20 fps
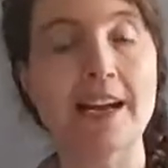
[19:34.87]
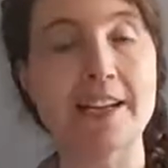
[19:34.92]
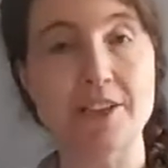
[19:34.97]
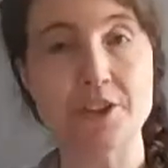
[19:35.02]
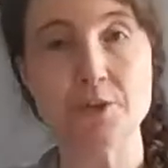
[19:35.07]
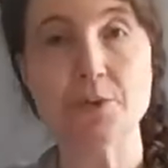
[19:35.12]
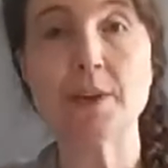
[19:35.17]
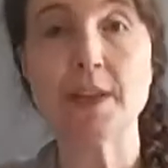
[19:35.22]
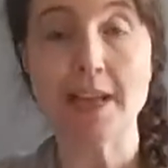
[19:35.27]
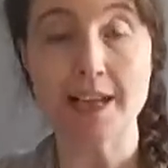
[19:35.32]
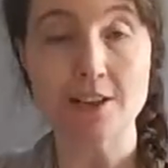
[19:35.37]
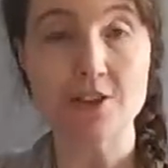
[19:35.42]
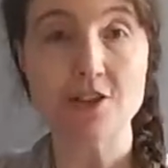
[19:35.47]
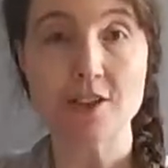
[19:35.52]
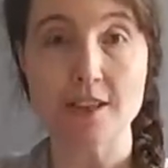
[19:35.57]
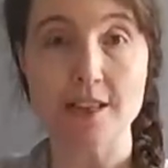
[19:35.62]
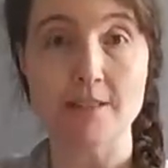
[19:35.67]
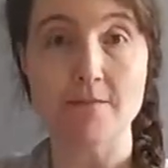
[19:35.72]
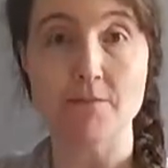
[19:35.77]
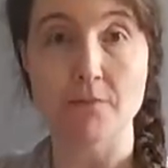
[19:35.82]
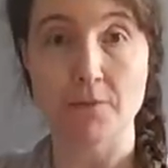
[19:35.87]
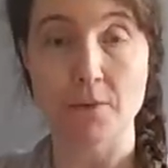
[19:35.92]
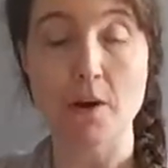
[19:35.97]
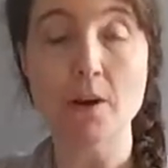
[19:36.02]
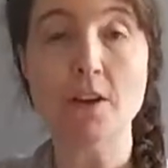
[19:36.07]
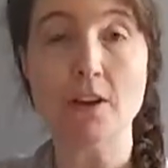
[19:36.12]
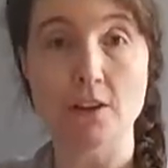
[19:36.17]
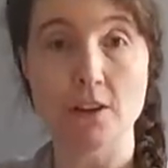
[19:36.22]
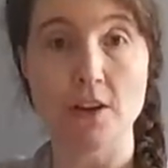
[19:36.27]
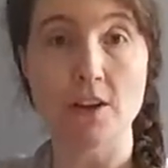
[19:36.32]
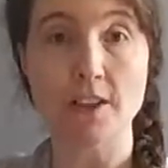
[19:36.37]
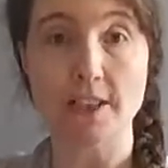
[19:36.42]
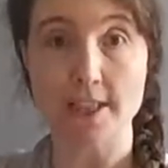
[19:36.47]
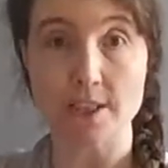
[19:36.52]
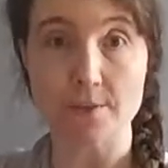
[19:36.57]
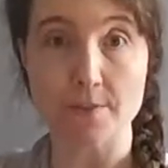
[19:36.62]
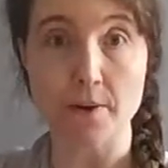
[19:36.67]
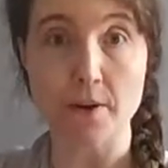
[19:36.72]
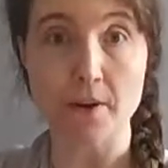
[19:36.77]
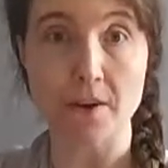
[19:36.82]
And you can actually walk along
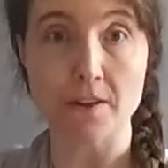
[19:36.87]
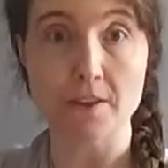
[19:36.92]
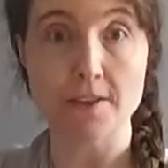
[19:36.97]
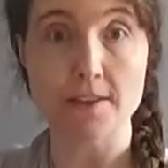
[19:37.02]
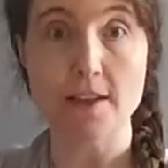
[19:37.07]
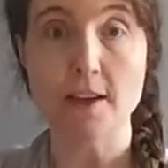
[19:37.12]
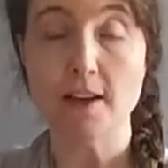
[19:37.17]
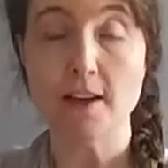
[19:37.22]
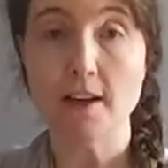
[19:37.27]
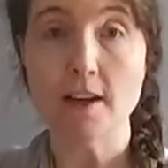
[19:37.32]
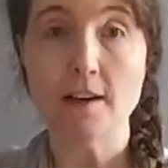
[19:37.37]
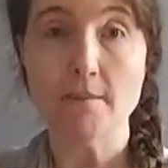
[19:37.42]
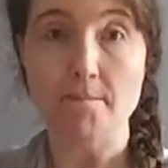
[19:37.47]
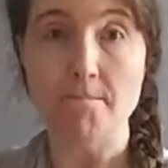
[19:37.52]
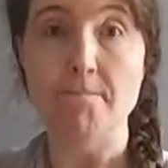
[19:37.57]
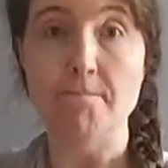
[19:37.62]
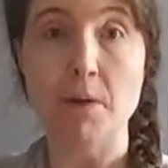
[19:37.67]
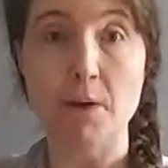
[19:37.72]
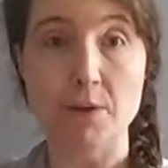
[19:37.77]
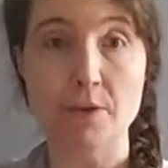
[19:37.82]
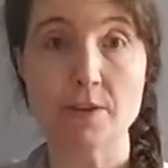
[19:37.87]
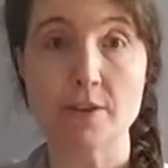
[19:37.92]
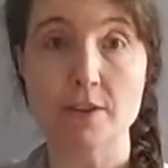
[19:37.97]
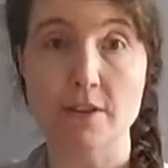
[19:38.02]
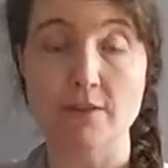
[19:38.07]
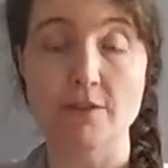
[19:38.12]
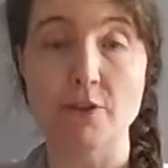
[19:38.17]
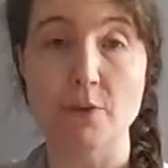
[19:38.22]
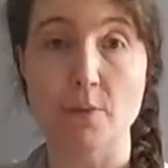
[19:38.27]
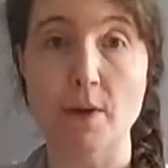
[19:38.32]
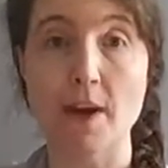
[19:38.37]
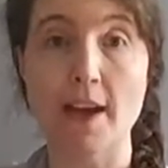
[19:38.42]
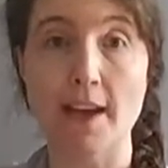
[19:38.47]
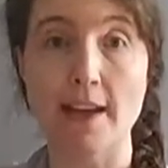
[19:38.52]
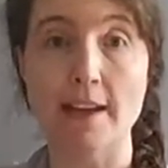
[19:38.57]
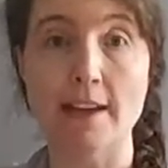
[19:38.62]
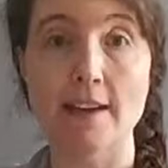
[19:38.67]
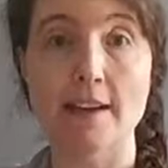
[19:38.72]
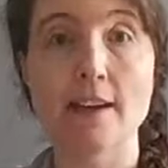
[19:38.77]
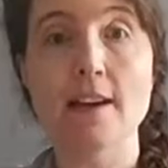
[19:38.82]
these walls most of the
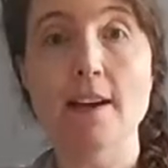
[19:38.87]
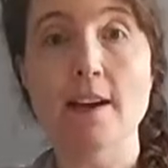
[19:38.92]
way.